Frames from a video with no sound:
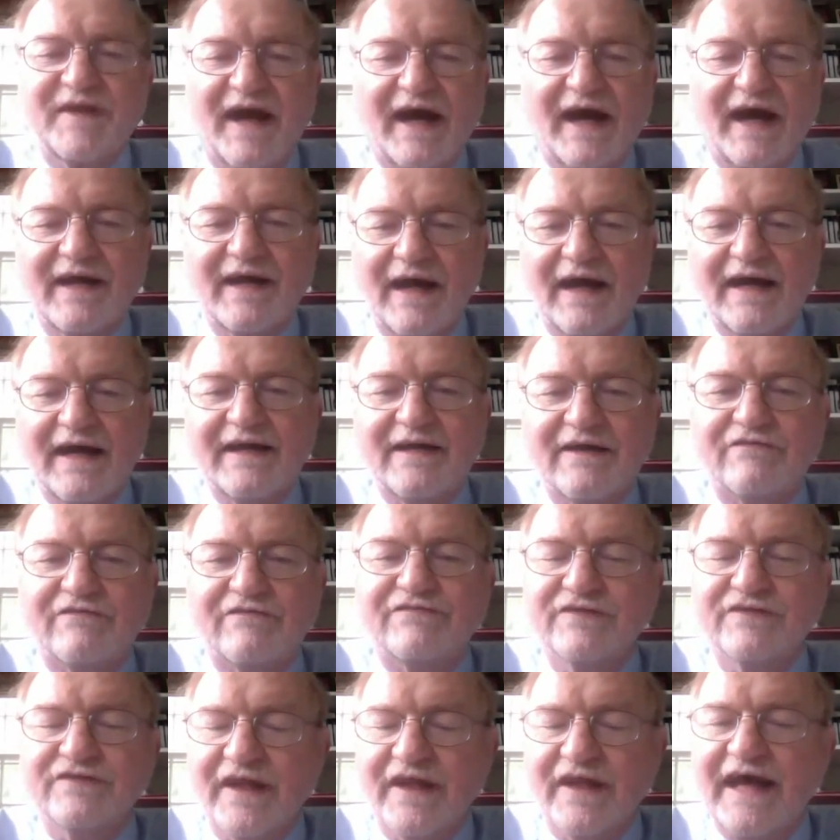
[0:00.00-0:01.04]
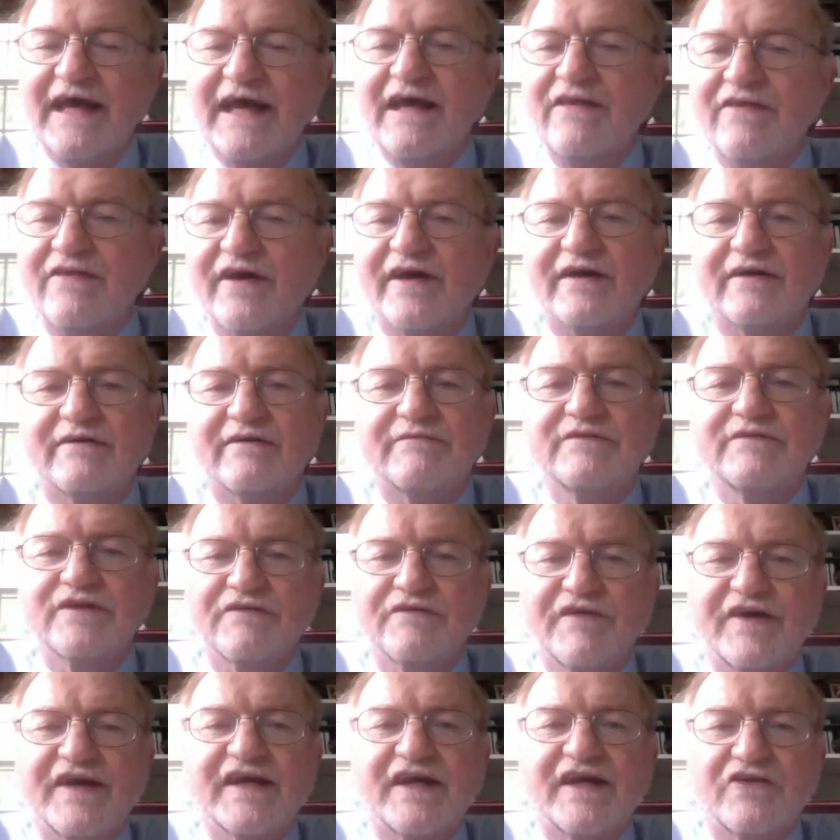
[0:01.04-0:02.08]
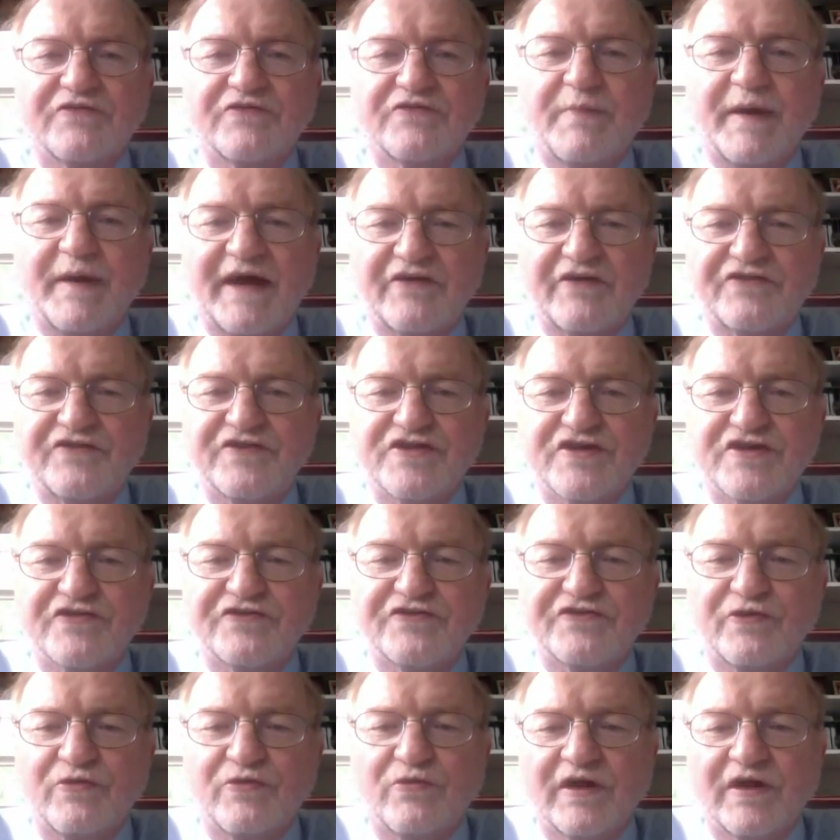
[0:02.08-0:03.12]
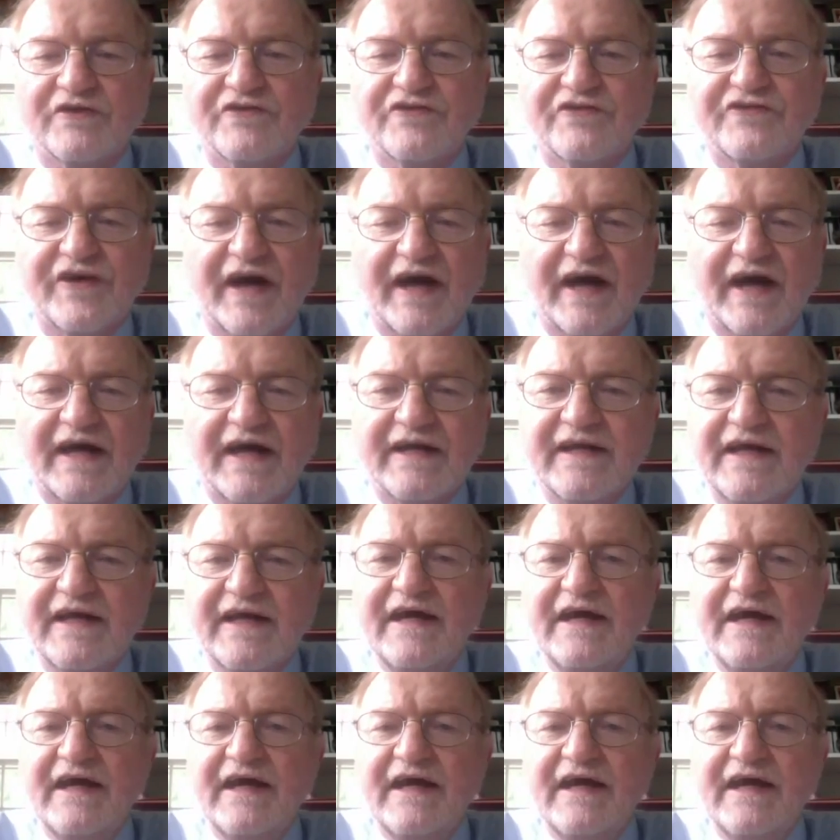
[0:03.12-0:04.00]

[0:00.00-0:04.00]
I kind of lay the Leviticus passages to one side.